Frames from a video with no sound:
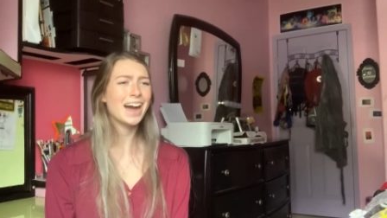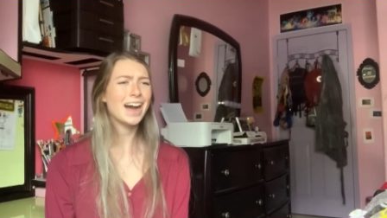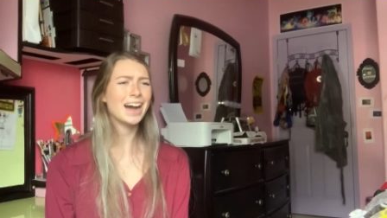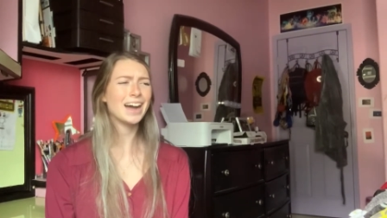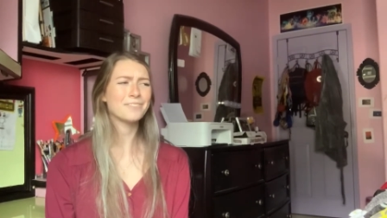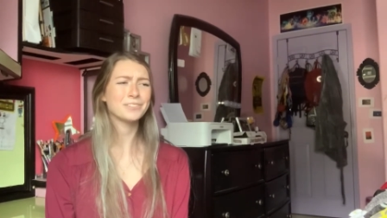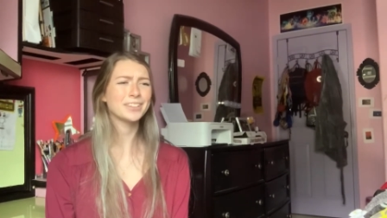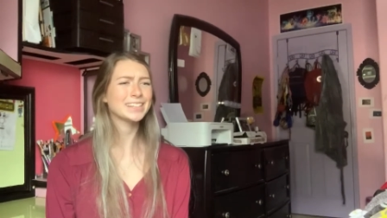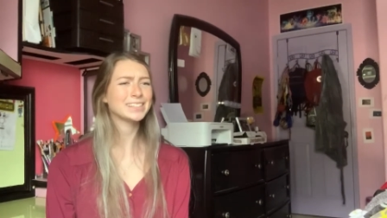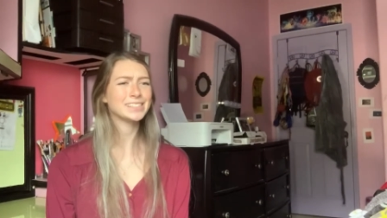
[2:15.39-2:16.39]
Uh, I feel
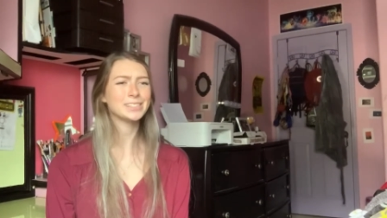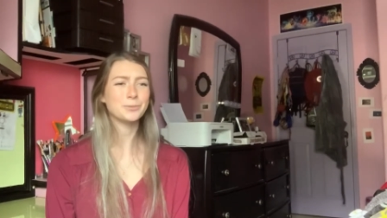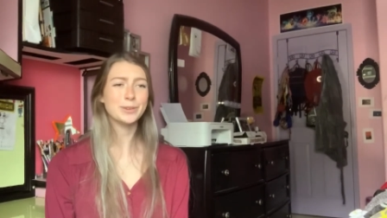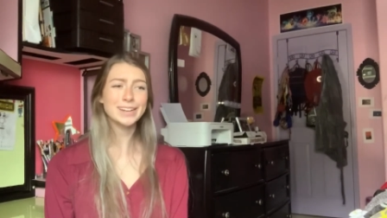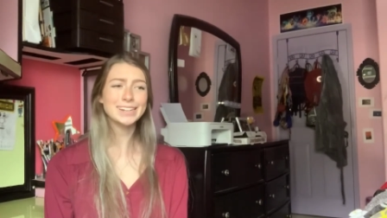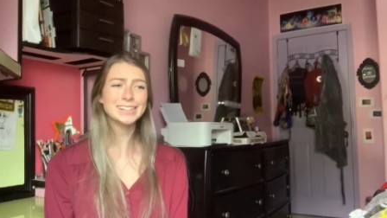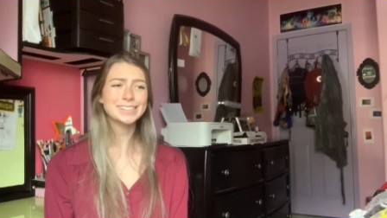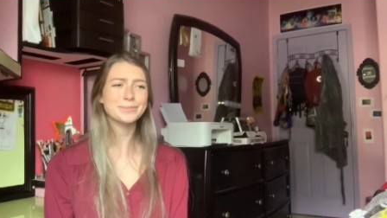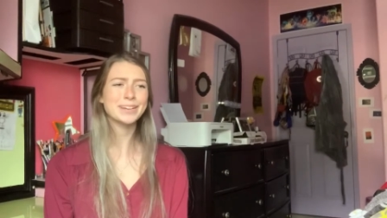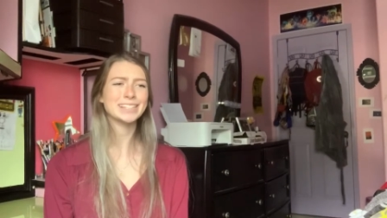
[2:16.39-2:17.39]
like this is a
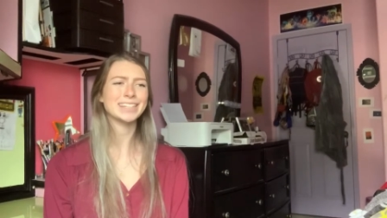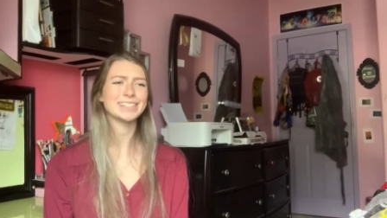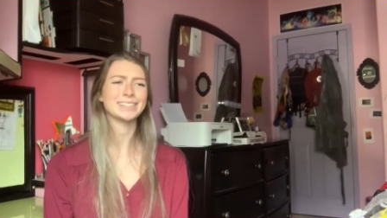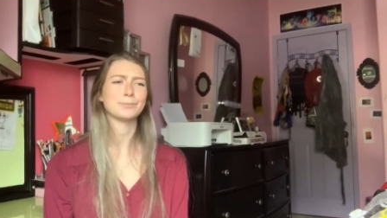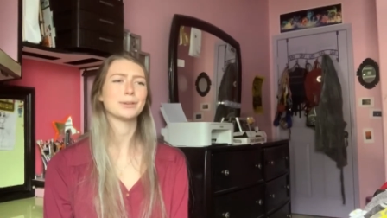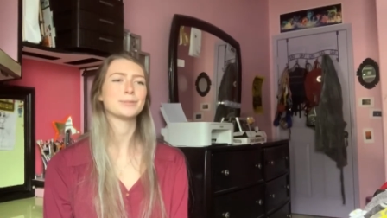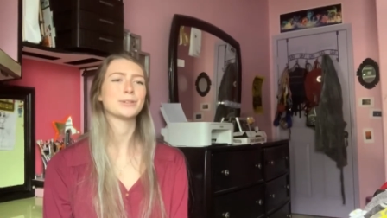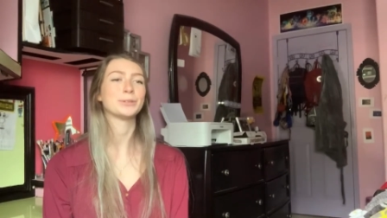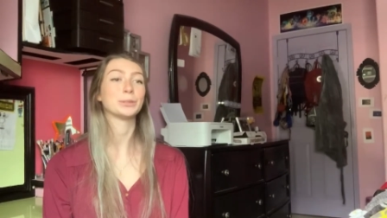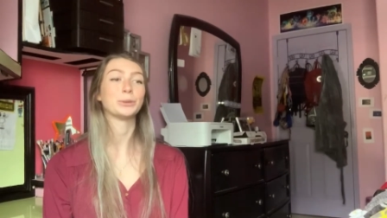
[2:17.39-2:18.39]
weakness because I could sometimes go
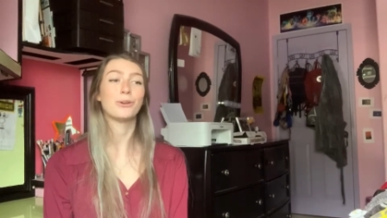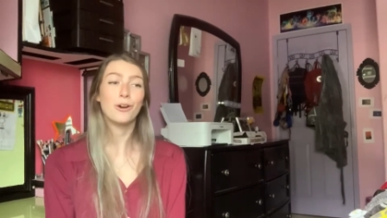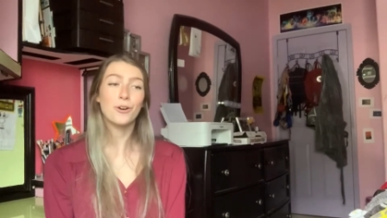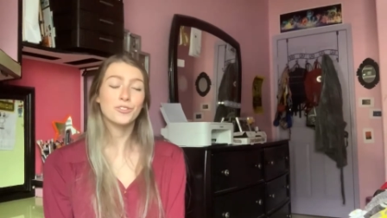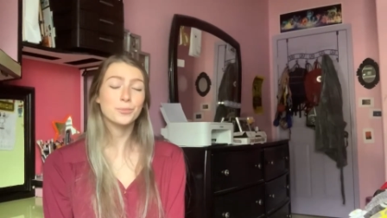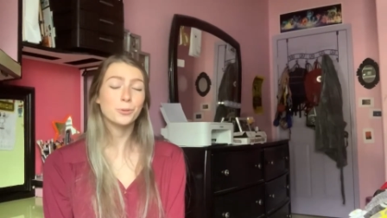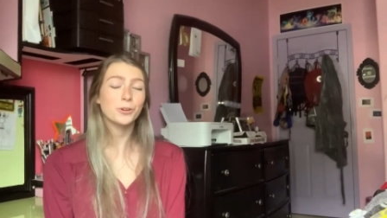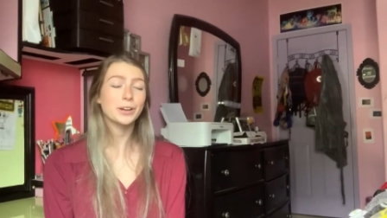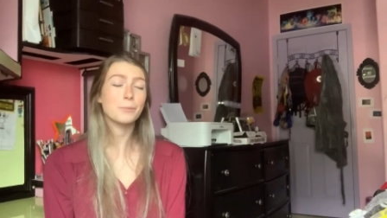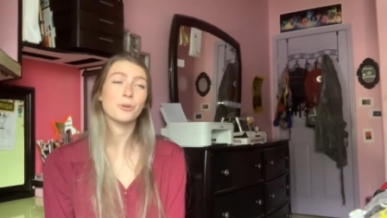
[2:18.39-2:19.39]
a little
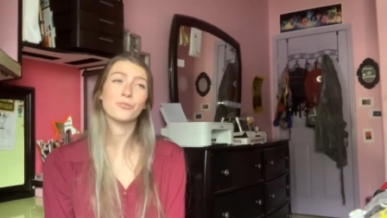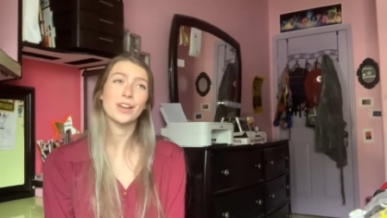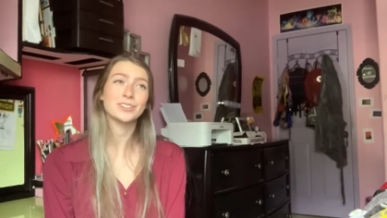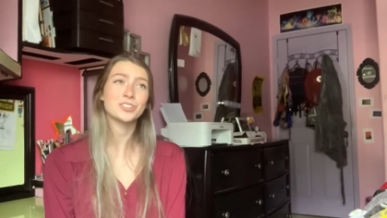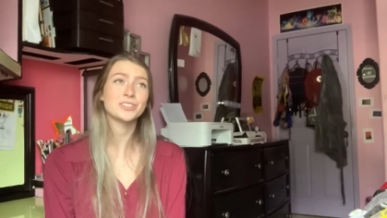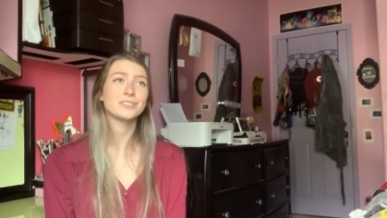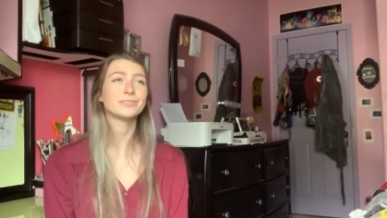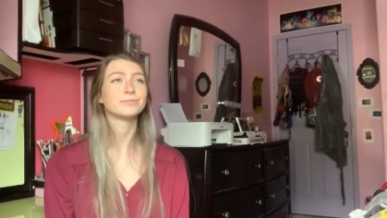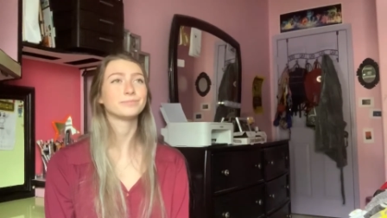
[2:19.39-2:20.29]
overboard in perfection.